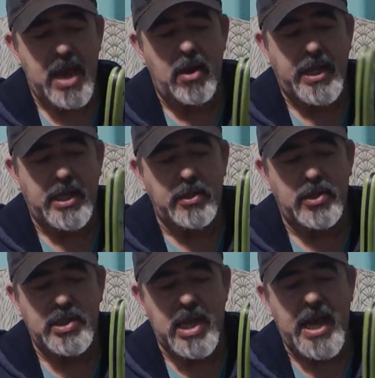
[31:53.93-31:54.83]
I can
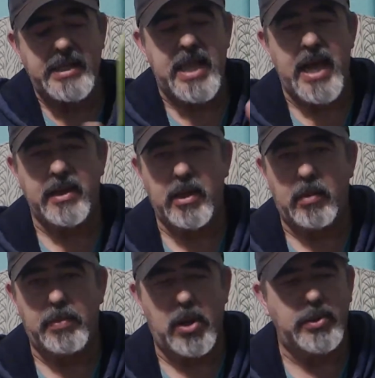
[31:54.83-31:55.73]
slide that little
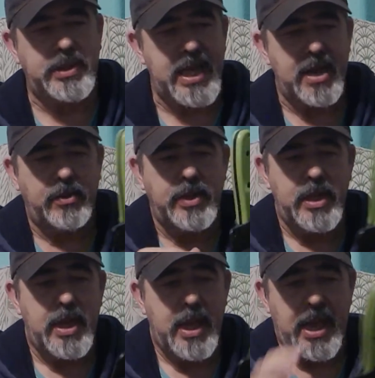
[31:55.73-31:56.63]
bolt down,
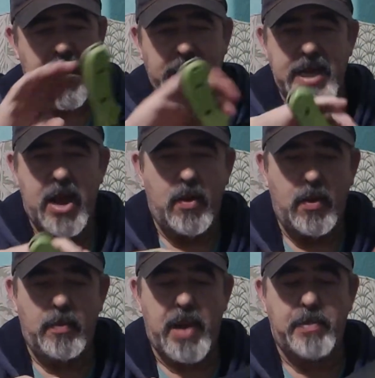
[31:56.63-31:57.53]
and now
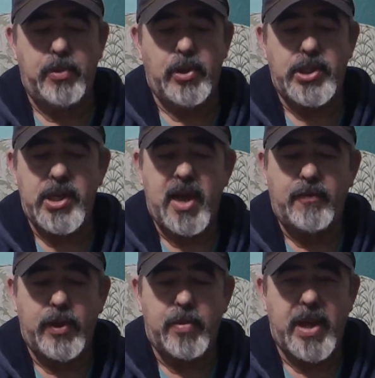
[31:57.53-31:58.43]
by pushing up
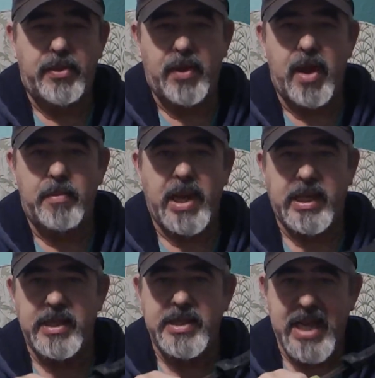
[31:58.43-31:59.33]
with my thumb I
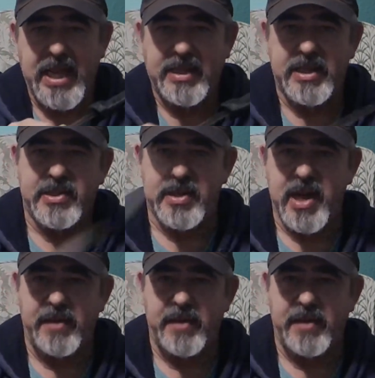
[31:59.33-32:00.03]
can take this knife